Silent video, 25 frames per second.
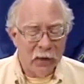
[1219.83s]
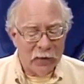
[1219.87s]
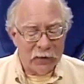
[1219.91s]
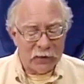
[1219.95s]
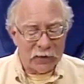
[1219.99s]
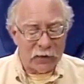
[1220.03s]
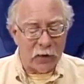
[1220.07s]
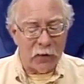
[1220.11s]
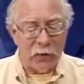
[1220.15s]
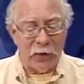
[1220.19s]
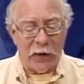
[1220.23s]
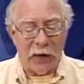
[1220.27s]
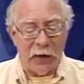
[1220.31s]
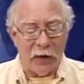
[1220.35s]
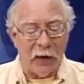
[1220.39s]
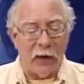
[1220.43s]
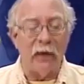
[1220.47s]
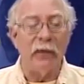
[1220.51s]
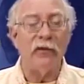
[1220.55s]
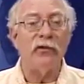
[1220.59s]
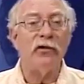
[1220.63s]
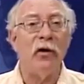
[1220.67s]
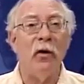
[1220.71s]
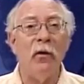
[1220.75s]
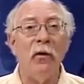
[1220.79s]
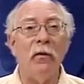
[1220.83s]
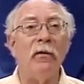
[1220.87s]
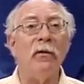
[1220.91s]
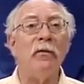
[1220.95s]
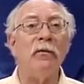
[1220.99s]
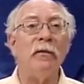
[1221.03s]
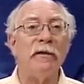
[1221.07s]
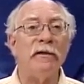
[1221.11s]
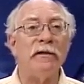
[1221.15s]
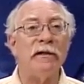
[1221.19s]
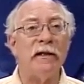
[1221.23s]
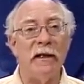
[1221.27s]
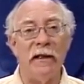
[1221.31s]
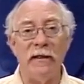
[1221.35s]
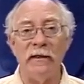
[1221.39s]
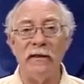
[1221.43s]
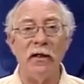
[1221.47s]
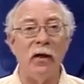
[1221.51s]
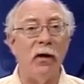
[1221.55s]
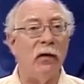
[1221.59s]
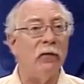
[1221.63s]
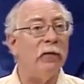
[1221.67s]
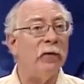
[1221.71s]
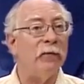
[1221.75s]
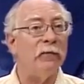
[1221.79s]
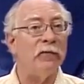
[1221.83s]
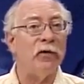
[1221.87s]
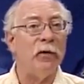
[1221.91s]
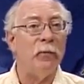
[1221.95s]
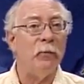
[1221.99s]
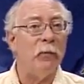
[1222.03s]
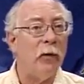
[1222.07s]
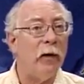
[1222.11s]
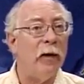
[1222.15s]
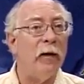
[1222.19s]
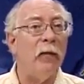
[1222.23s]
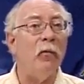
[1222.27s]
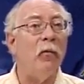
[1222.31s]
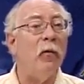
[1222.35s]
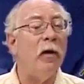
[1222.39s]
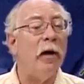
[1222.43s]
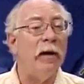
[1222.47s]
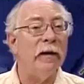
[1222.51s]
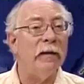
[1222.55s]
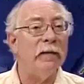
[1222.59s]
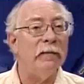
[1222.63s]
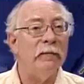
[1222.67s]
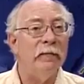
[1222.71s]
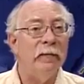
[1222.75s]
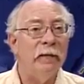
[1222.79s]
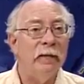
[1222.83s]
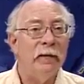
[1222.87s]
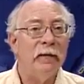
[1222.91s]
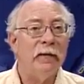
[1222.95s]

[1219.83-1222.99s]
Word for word: so that our total receipts go from 2.1